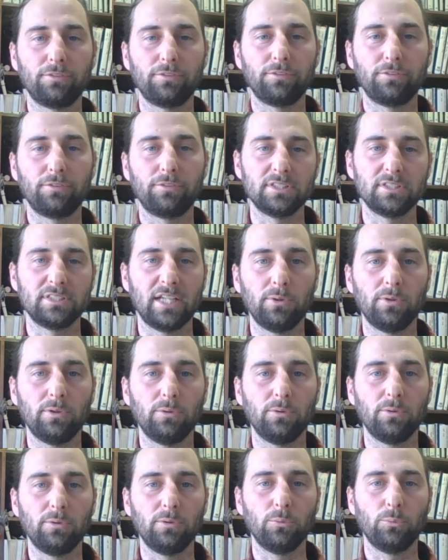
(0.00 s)
So for
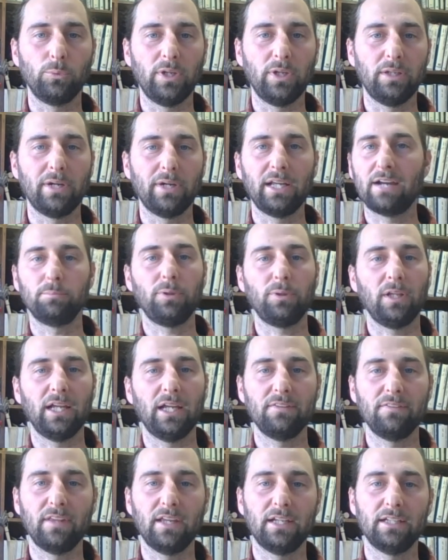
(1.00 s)
example, we might
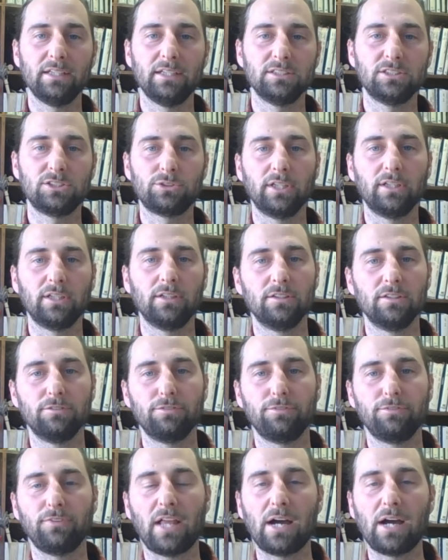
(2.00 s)
have a plant that is
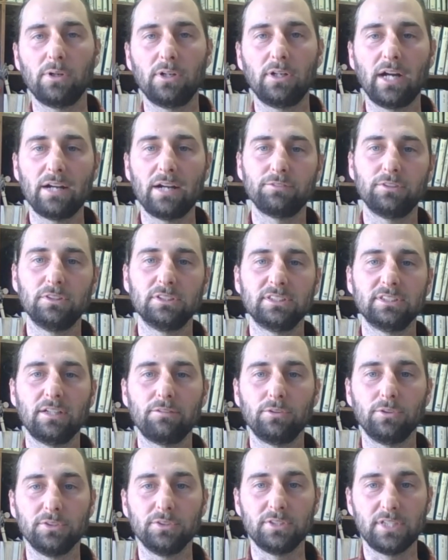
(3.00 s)
triggered to flower
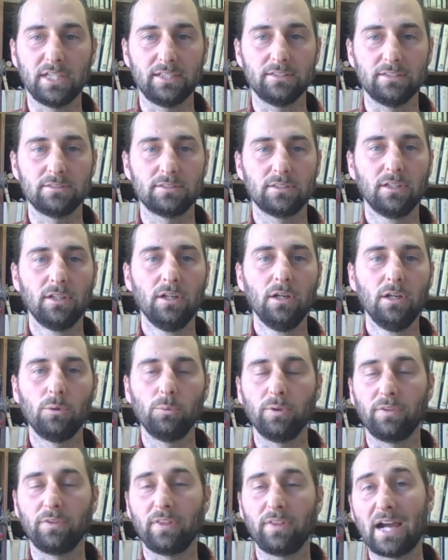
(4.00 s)
after several
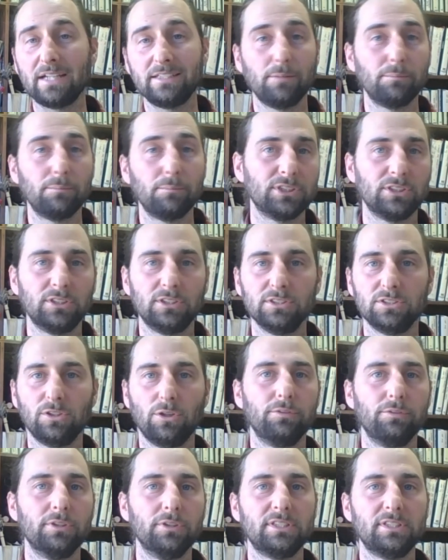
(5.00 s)
days with high
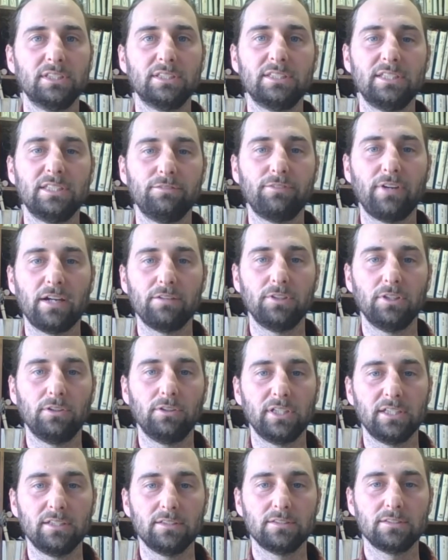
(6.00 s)
temperatures over
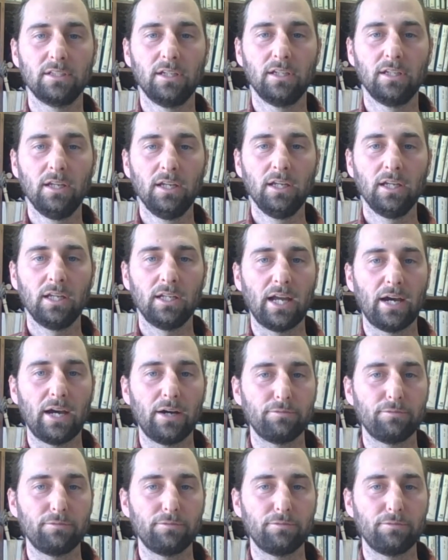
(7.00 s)
65 degrees.